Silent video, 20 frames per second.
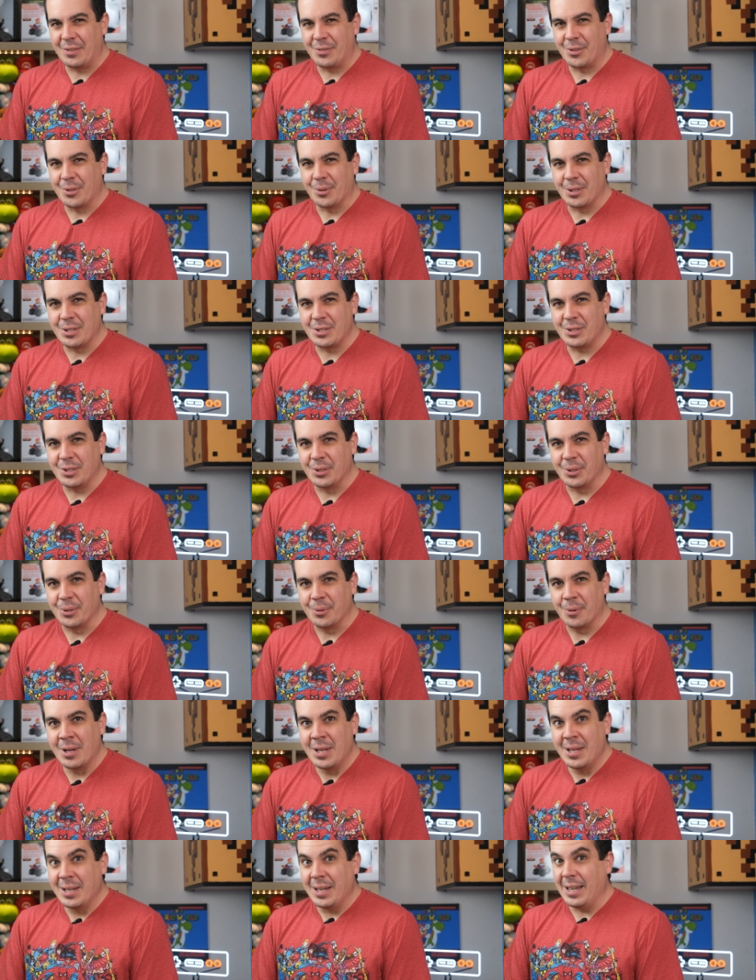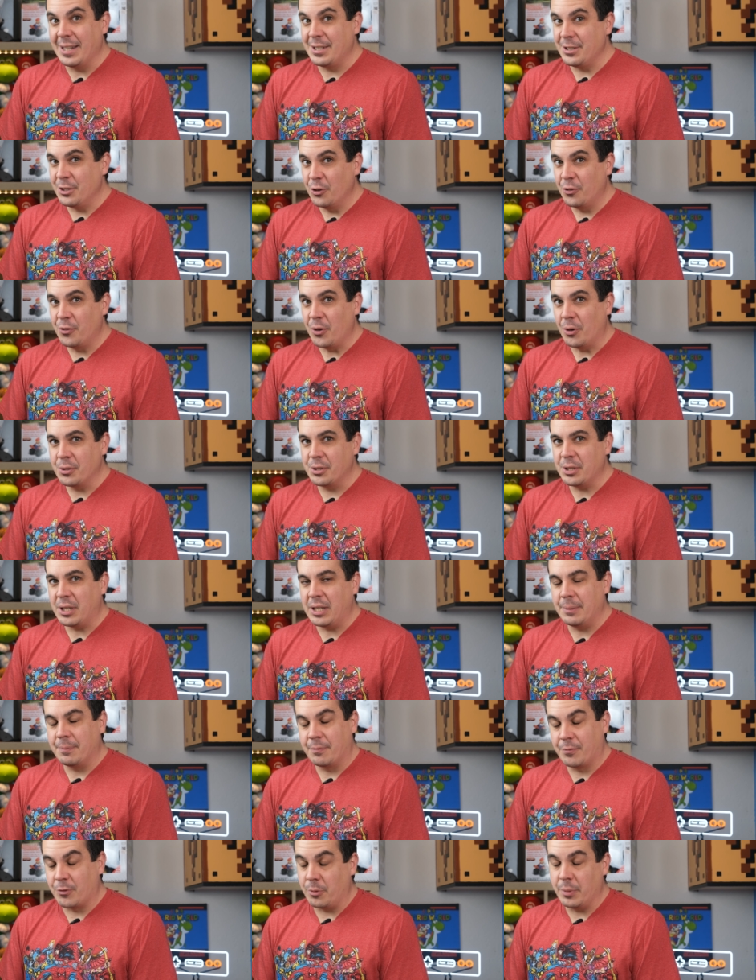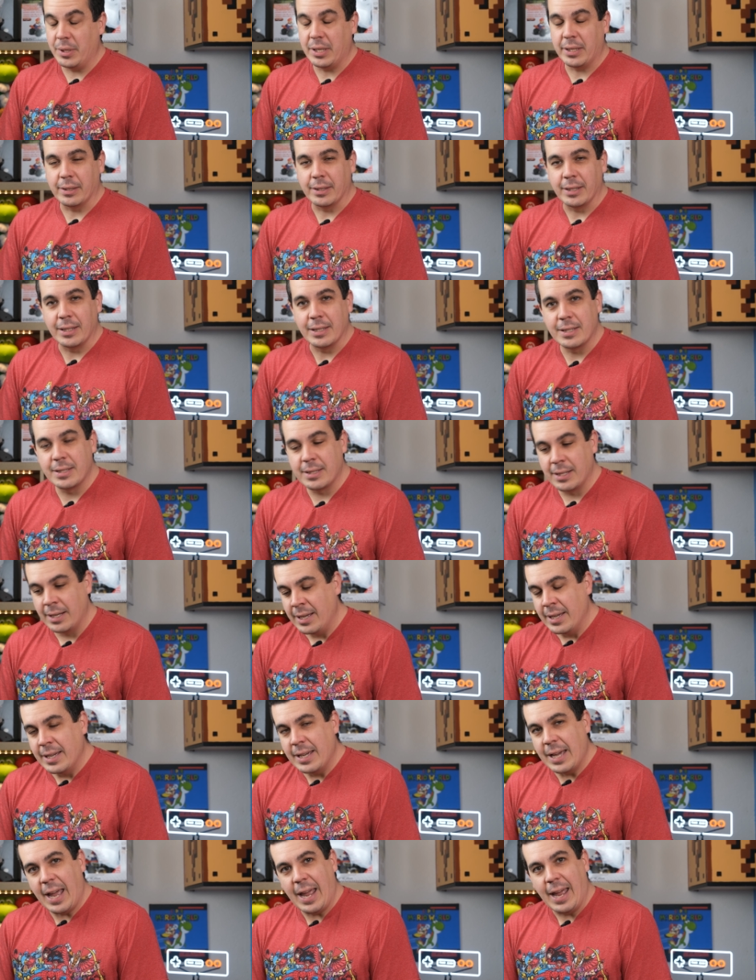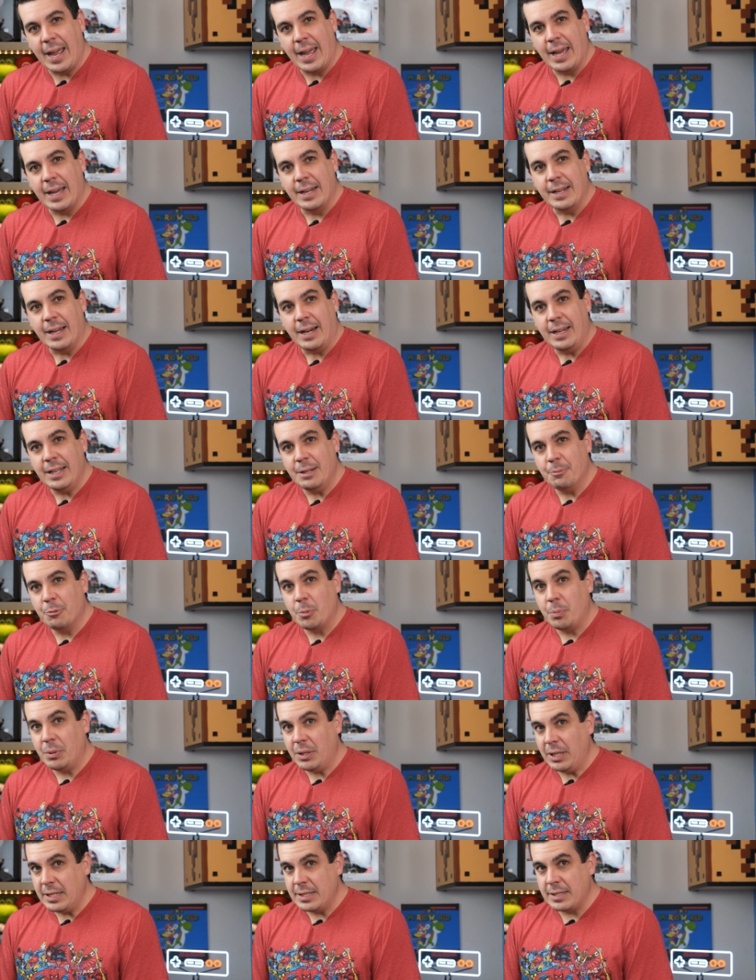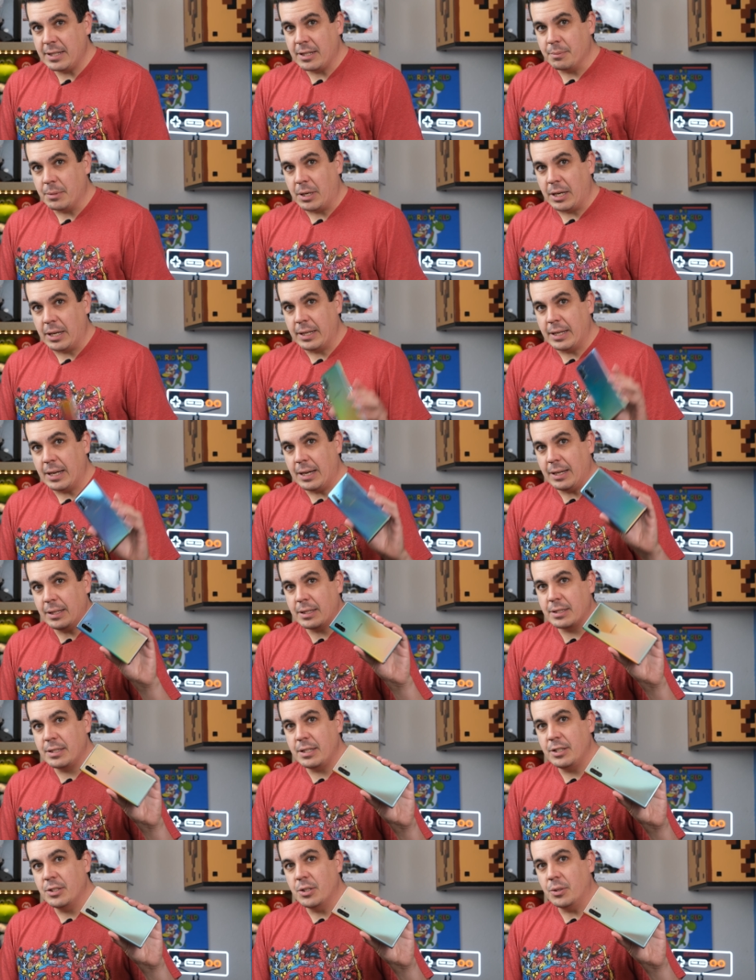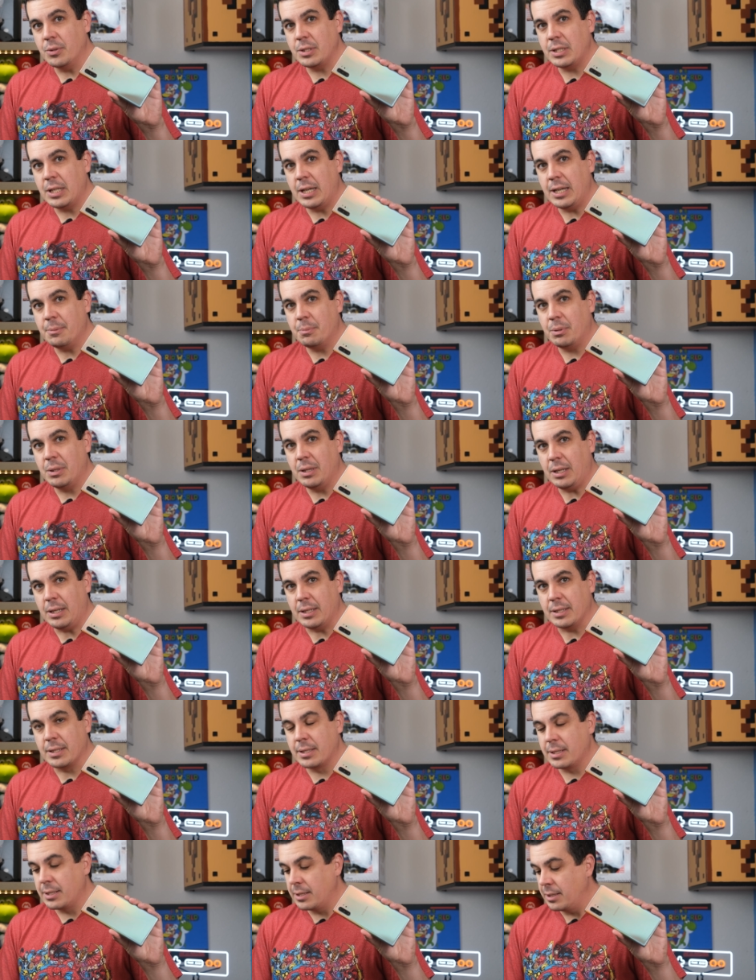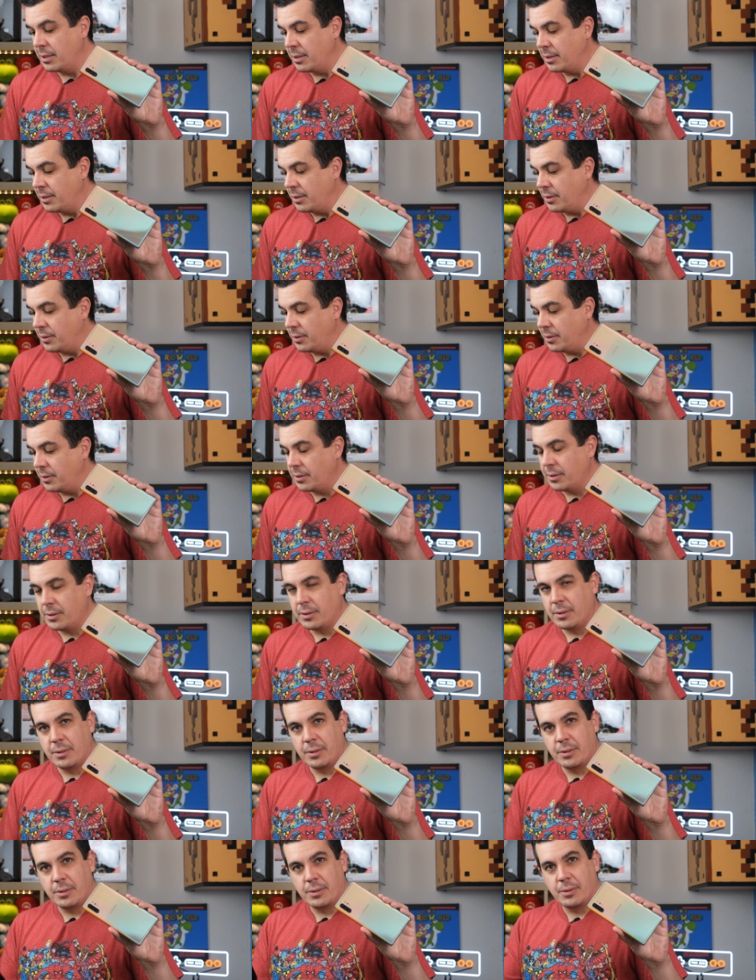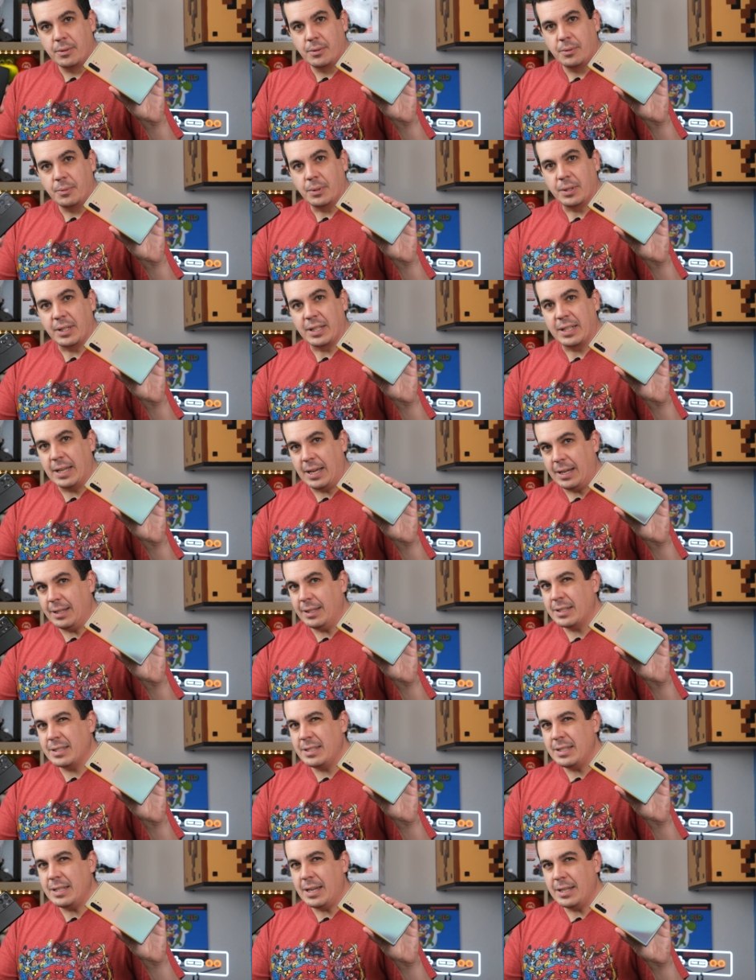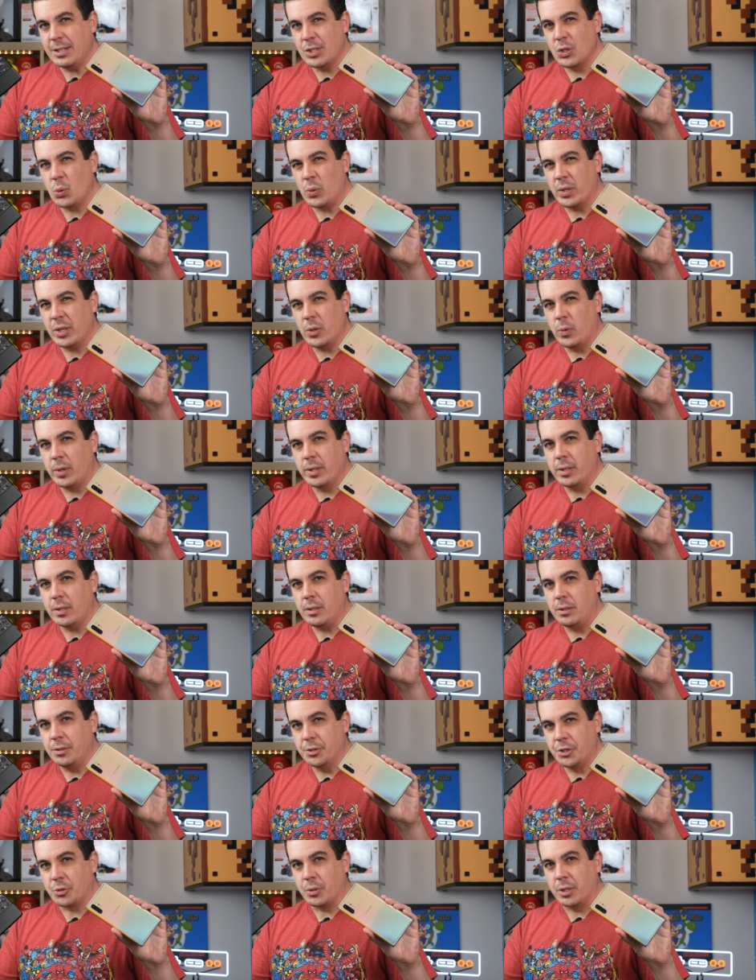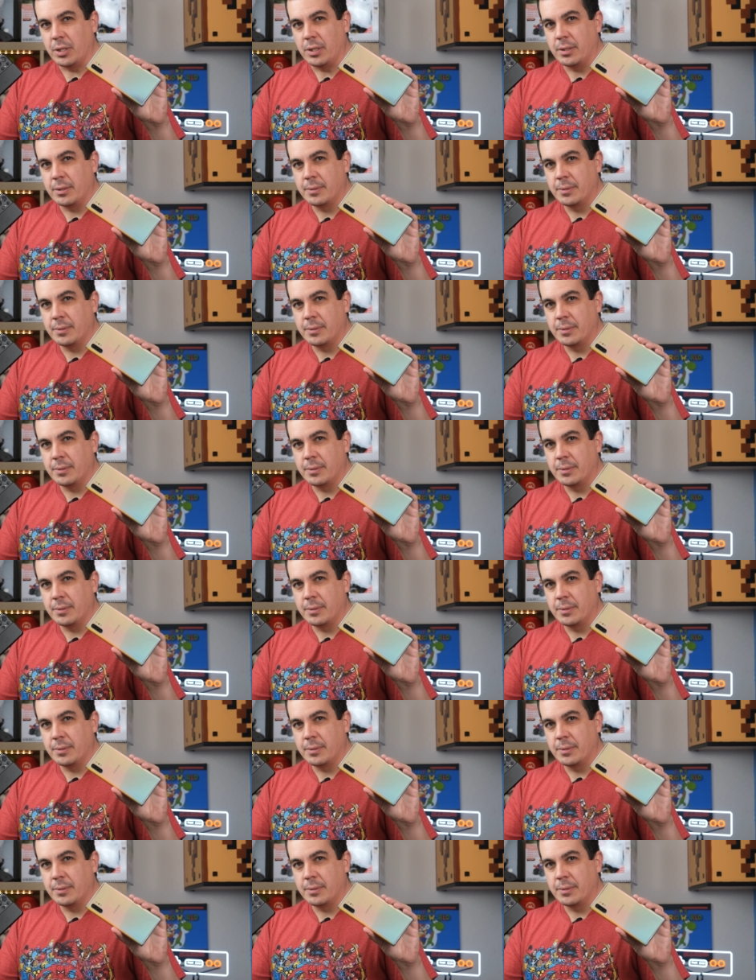Have Toys Too. It's new phone time, for me at least, and I am replacing my Galaxy Note 10 Plus with the Galaxy S21 Ultra.